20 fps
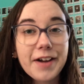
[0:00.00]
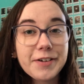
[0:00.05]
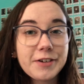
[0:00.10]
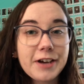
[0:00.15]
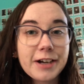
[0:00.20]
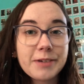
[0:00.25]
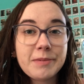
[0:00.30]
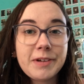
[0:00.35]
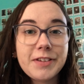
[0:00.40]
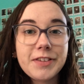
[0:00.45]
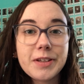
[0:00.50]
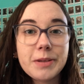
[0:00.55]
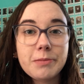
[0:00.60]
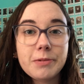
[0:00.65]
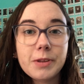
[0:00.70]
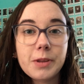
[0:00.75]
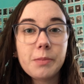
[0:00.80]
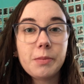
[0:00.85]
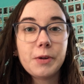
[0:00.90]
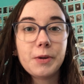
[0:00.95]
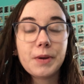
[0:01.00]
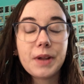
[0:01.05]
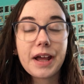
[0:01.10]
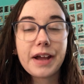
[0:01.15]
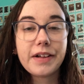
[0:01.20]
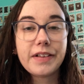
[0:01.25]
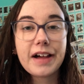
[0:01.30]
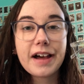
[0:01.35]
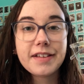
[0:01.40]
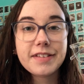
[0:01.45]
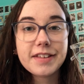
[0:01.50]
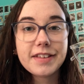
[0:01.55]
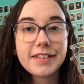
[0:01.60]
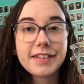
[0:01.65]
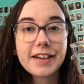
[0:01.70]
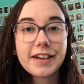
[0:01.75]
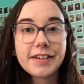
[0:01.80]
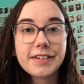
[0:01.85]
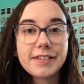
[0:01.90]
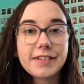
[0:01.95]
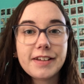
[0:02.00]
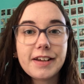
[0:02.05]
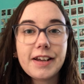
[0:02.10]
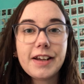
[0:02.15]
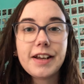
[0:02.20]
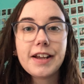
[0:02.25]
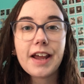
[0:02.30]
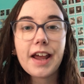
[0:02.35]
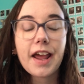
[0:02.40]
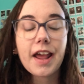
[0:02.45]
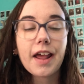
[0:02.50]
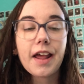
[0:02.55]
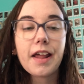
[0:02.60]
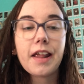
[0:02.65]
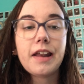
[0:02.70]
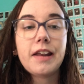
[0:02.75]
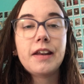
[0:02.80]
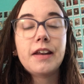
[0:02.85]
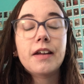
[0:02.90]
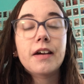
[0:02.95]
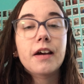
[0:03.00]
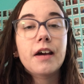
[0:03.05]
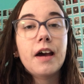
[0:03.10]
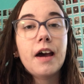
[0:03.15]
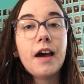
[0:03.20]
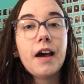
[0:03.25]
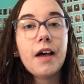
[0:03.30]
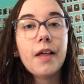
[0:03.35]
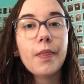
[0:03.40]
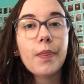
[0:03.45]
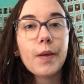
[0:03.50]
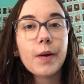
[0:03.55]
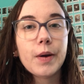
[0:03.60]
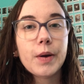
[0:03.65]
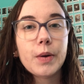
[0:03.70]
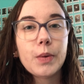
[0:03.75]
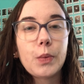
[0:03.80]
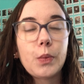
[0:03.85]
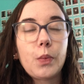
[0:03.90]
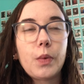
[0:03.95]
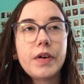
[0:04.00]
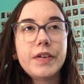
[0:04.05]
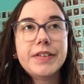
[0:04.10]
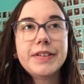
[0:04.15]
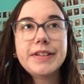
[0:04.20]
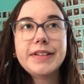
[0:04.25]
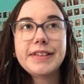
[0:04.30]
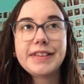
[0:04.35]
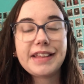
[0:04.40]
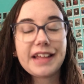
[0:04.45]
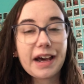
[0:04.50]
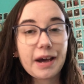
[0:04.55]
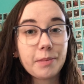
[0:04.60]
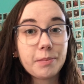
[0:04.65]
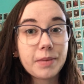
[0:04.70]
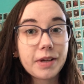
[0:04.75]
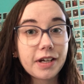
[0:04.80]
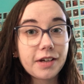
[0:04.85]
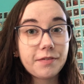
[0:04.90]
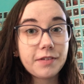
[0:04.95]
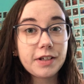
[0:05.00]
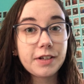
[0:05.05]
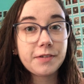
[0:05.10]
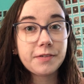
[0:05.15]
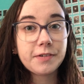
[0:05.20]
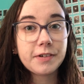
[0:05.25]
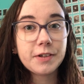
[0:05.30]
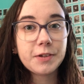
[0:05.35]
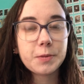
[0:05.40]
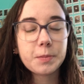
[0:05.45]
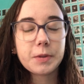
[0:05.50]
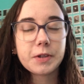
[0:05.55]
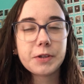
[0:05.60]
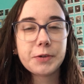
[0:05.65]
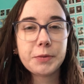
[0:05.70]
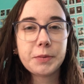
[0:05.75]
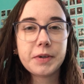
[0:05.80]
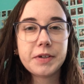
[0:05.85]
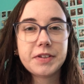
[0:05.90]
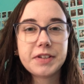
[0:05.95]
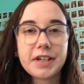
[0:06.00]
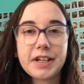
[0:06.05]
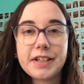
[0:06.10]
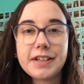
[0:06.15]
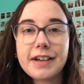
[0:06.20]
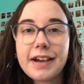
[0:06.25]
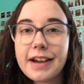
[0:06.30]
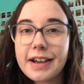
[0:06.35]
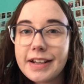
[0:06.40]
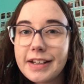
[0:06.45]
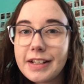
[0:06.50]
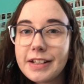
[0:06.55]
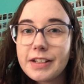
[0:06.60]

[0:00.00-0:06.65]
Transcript: tracked my sleep with the blue light glasses last night and there wasn't that big of a difference but there was a tiny